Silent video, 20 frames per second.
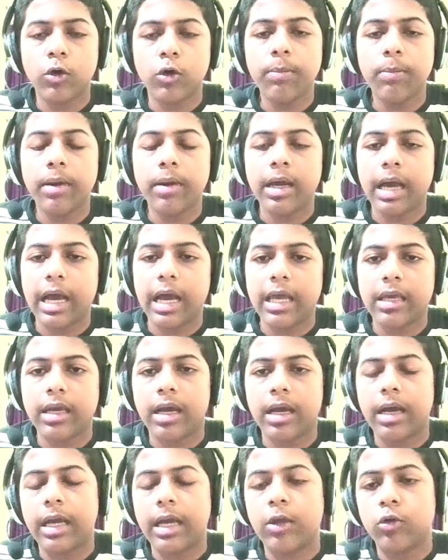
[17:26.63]
I hope
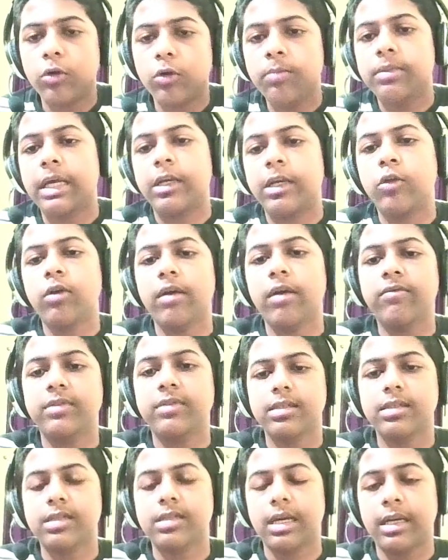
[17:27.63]

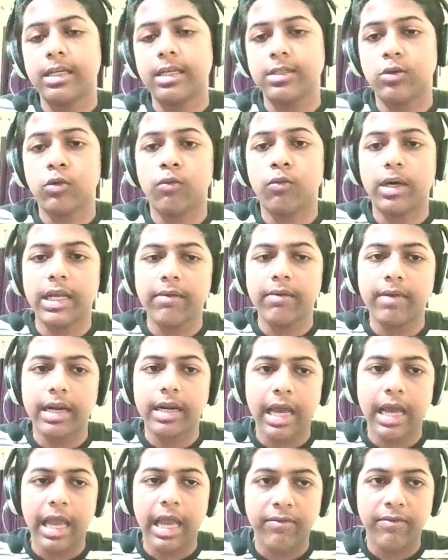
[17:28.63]
that you have just
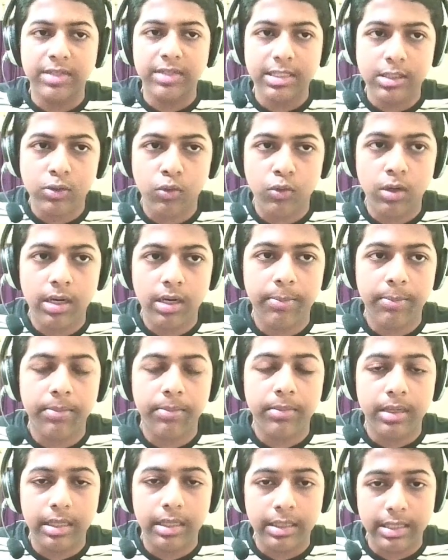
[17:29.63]
understood whatever I have just
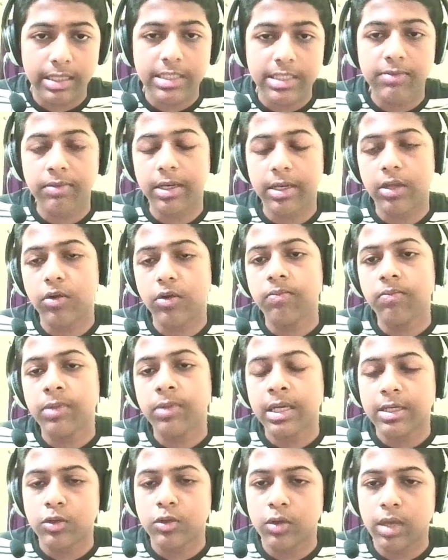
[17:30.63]
told up in this
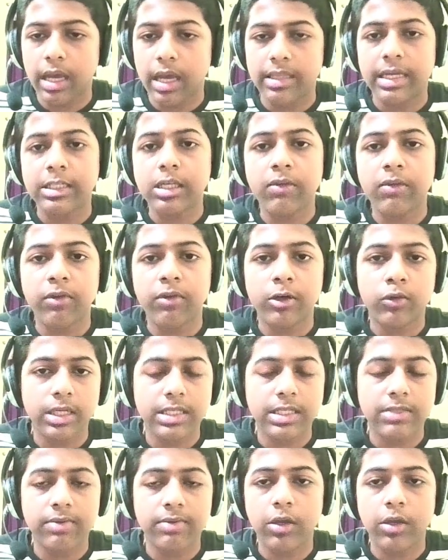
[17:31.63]
video. So yeah,
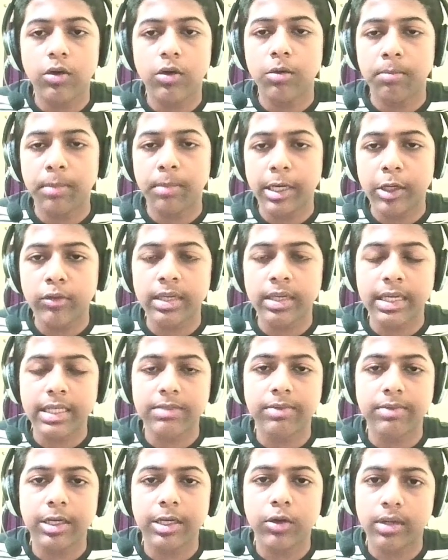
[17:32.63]
that's all for today's video.
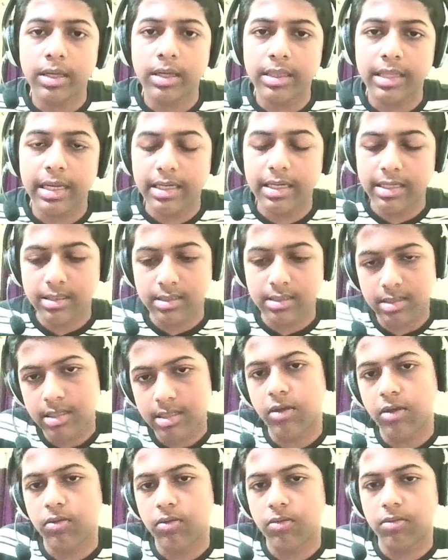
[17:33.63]
Meet you in the next video. Till
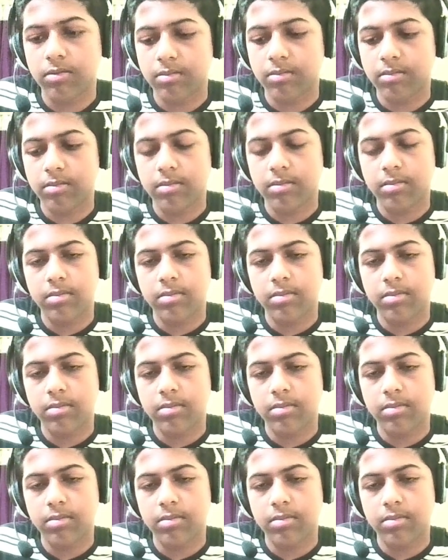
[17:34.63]
then, see you.